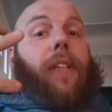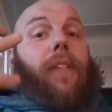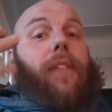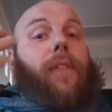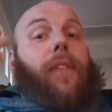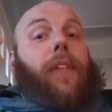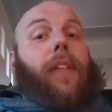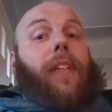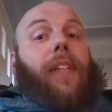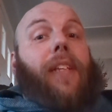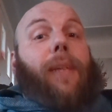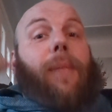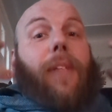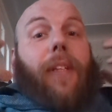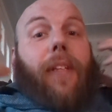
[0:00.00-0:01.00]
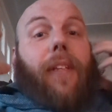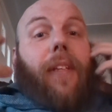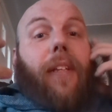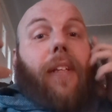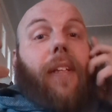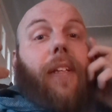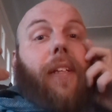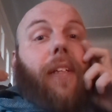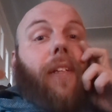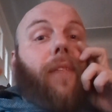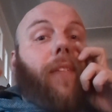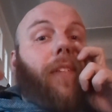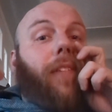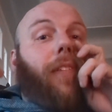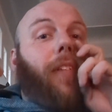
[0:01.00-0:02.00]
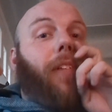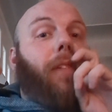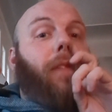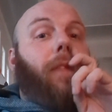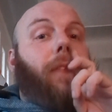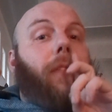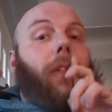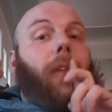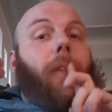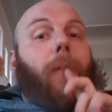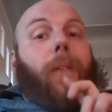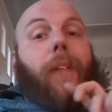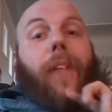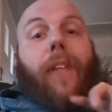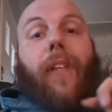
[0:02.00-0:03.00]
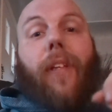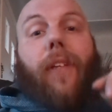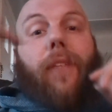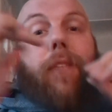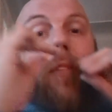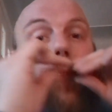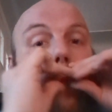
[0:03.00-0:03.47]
It's a very limited thing in of itself. You can only think of so